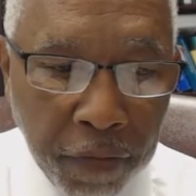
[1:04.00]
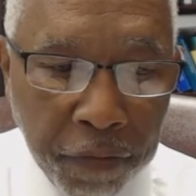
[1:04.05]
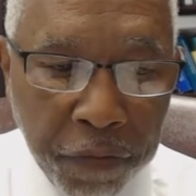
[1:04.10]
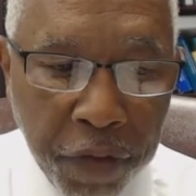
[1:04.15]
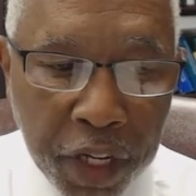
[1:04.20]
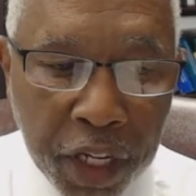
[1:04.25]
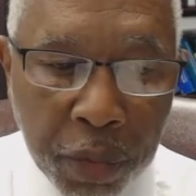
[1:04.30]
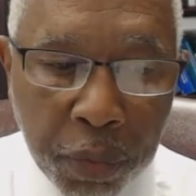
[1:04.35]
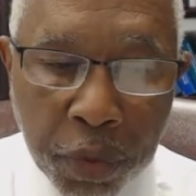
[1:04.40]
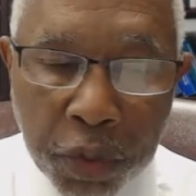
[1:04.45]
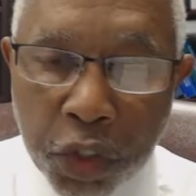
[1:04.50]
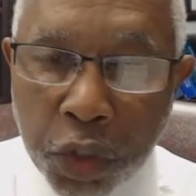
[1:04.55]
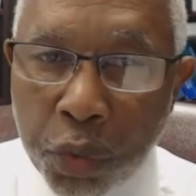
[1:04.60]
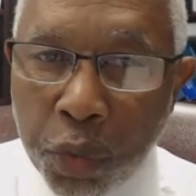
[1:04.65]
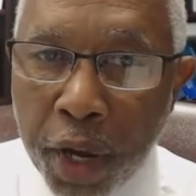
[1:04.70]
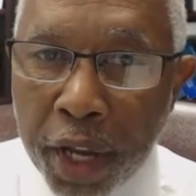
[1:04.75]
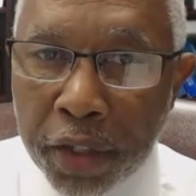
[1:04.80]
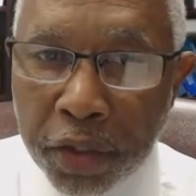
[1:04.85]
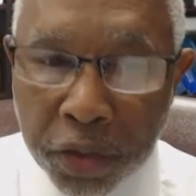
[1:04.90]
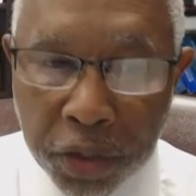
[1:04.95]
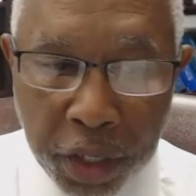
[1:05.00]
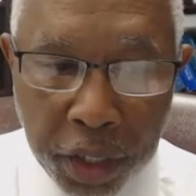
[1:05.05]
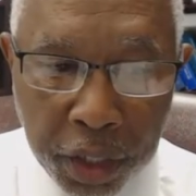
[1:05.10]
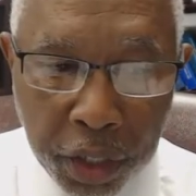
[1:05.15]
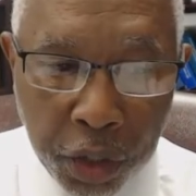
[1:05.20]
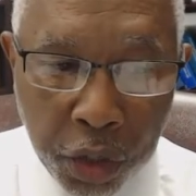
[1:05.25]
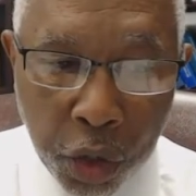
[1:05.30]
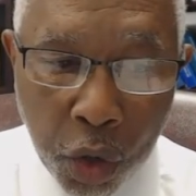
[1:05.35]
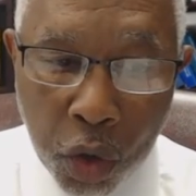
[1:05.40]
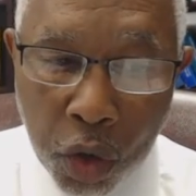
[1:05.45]
The defendant was arrested.
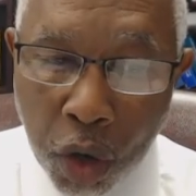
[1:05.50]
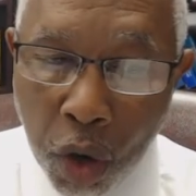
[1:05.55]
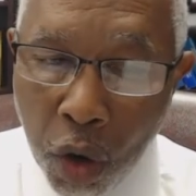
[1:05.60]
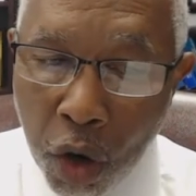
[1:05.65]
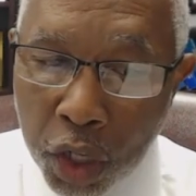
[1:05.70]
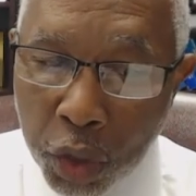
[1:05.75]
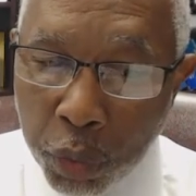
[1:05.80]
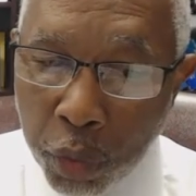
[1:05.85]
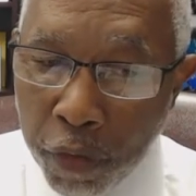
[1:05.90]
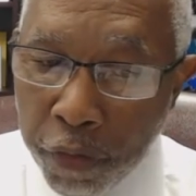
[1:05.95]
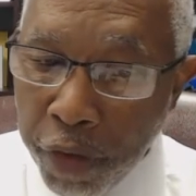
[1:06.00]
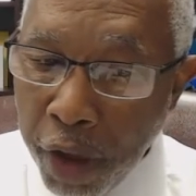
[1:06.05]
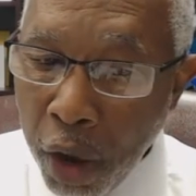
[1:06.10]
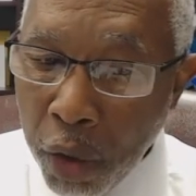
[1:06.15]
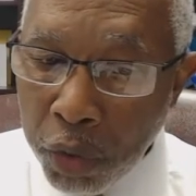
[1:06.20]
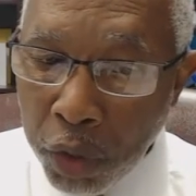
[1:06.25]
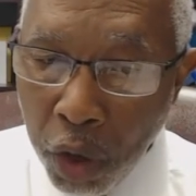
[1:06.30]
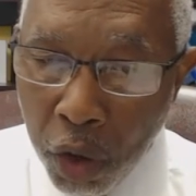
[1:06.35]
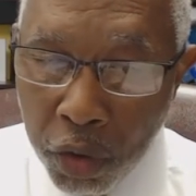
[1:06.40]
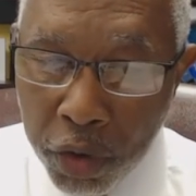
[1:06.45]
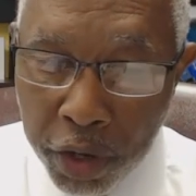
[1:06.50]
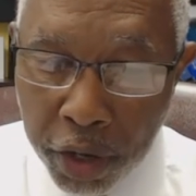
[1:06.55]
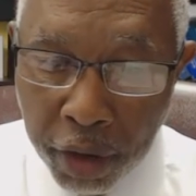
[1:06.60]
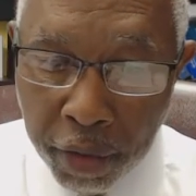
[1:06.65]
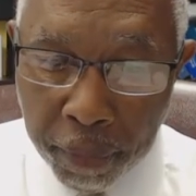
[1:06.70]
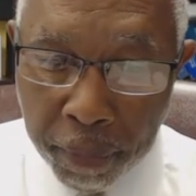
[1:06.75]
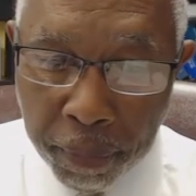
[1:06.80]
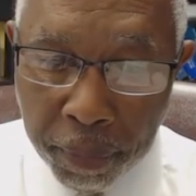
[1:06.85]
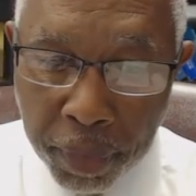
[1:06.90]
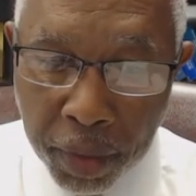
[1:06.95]
No cards were found on
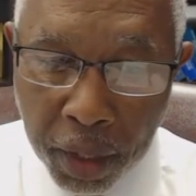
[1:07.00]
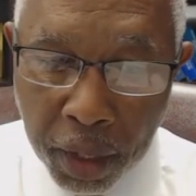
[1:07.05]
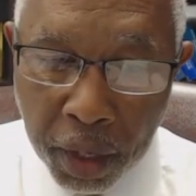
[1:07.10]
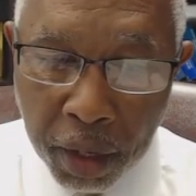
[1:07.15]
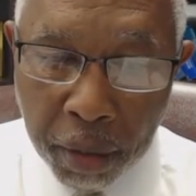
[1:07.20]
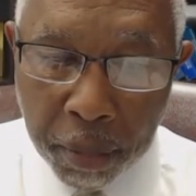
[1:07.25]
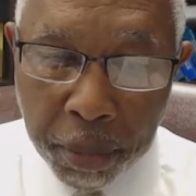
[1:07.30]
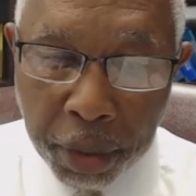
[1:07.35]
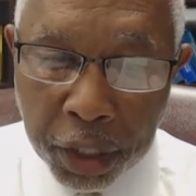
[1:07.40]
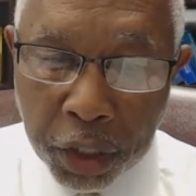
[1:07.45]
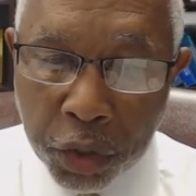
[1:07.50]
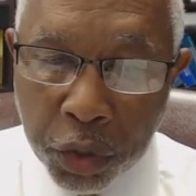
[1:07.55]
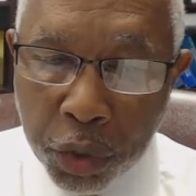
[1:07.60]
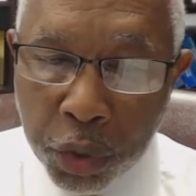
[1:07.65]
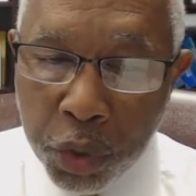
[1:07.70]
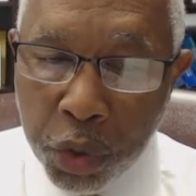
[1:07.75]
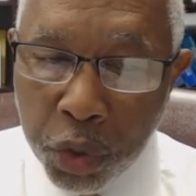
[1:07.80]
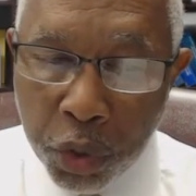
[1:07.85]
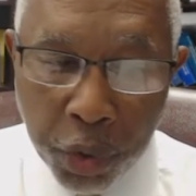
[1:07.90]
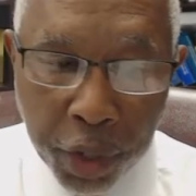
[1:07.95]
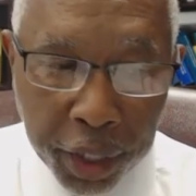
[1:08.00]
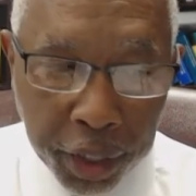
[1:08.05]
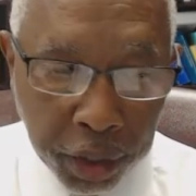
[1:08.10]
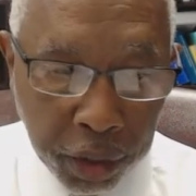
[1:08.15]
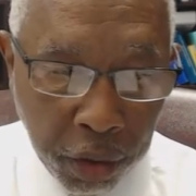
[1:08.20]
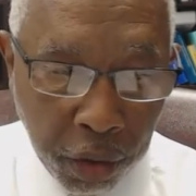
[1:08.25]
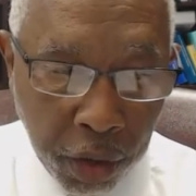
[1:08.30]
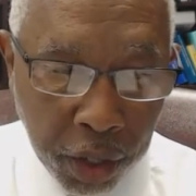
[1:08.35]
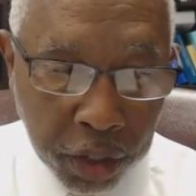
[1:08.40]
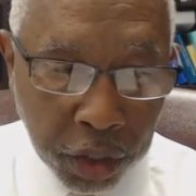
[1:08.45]
him, but 2 credit
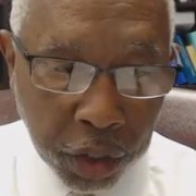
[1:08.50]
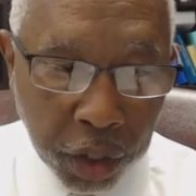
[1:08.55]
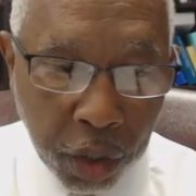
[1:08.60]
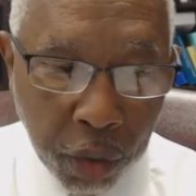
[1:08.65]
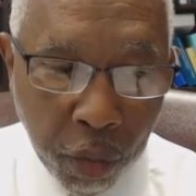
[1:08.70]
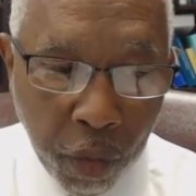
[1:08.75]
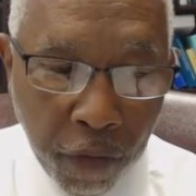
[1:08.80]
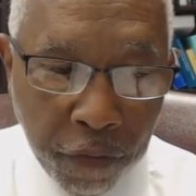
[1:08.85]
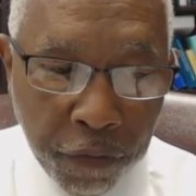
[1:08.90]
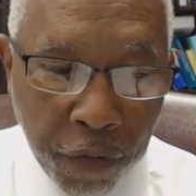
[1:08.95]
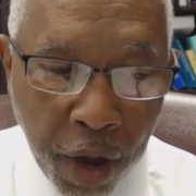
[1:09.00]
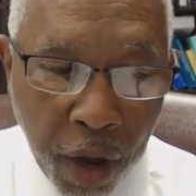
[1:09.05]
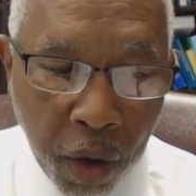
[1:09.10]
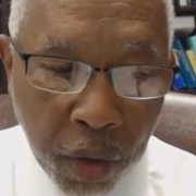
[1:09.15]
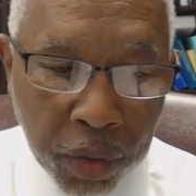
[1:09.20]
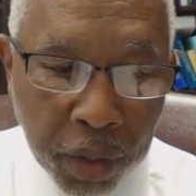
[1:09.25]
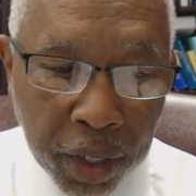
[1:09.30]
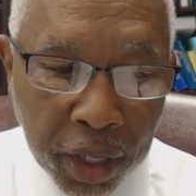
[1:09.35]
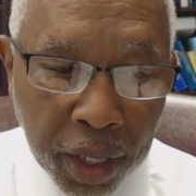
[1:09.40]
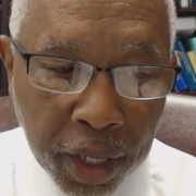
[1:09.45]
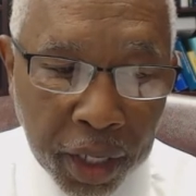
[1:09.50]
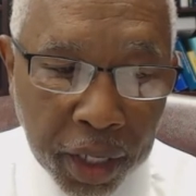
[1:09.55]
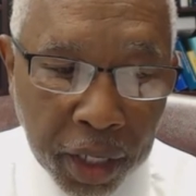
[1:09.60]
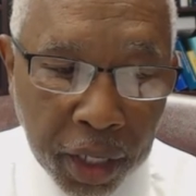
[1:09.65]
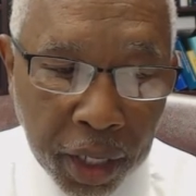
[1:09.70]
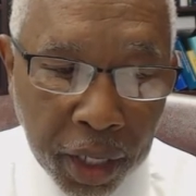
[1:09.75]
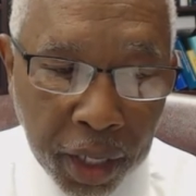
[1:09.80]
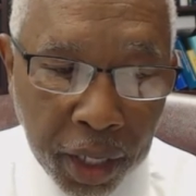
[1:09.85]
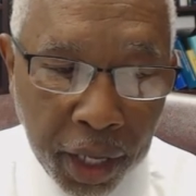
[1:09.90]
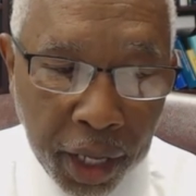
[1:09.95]
cards were found
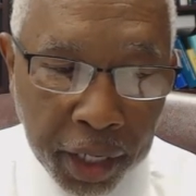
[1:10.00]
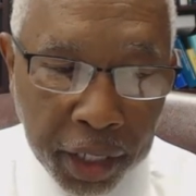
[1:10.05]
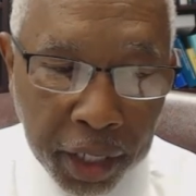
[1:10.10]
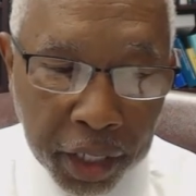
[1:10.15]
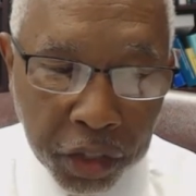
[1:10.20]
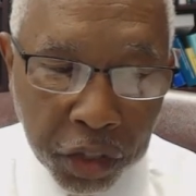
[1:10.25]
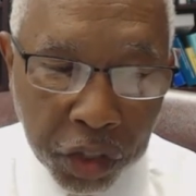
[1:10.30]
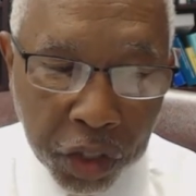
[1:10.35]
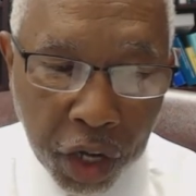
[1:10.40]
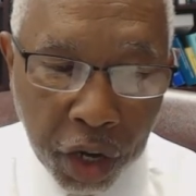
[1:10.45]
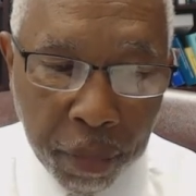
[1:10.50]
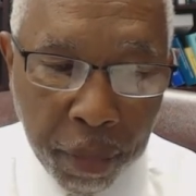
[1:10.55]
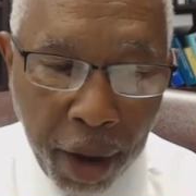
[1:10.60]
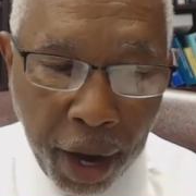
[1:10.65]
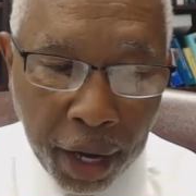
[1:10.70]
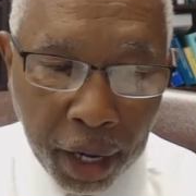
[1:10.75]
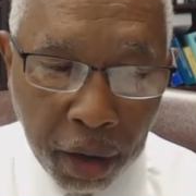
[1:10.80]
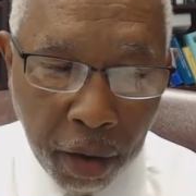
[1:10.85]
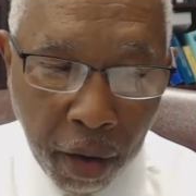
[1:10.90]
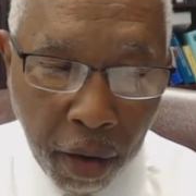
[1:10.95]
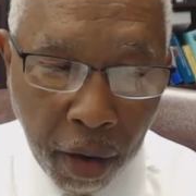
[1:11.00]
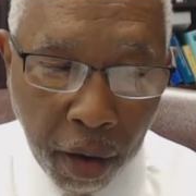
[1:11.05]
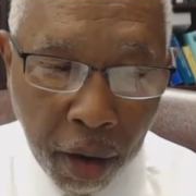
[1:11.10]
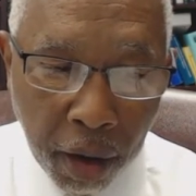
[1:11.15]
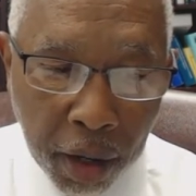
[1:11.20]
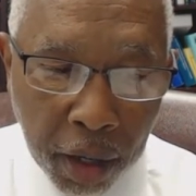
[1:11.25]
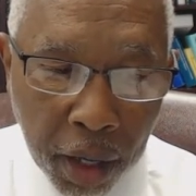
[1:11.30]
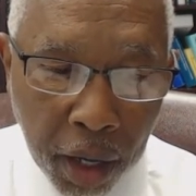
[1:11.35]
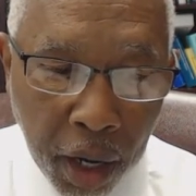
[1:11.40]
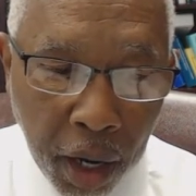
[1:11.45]
in his nearby
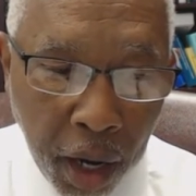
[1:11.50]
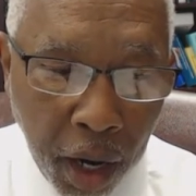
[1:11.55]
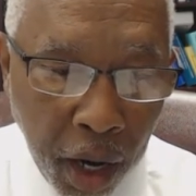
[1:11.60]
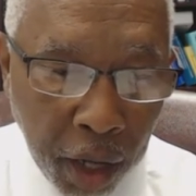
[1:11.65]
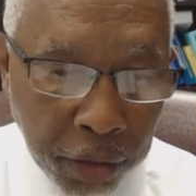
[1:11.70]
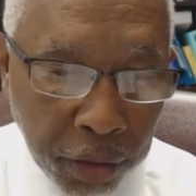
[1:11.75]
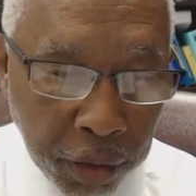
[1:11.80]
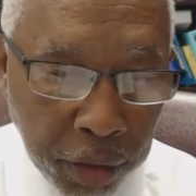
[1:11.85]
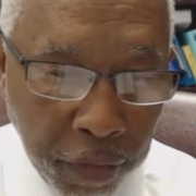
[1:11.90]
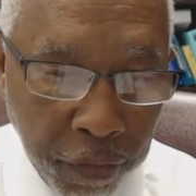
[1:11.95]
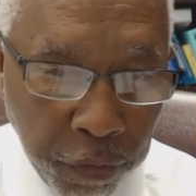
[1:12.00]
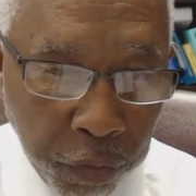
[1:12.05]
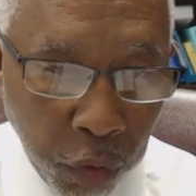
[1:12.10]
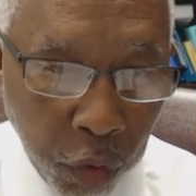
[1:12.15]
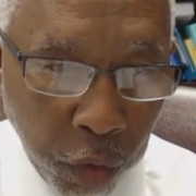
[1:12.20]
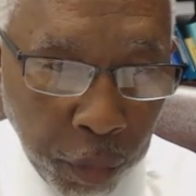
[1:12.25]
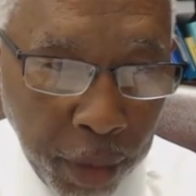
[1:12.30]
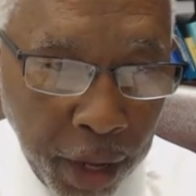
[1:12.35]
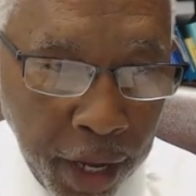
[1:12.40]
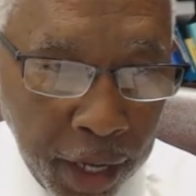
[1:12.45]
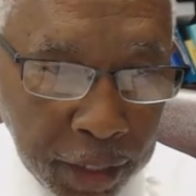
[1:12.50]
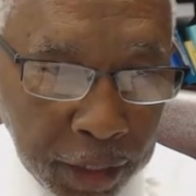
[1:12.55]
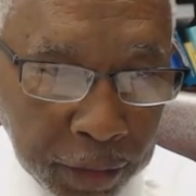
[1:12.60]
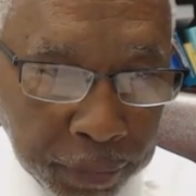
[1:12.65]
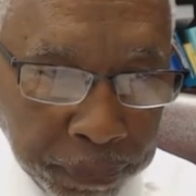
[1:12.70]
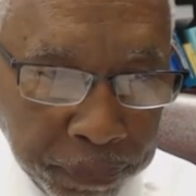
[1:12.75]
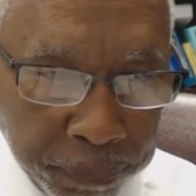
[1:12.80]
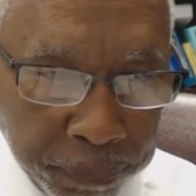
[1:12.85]
car under the floor mat.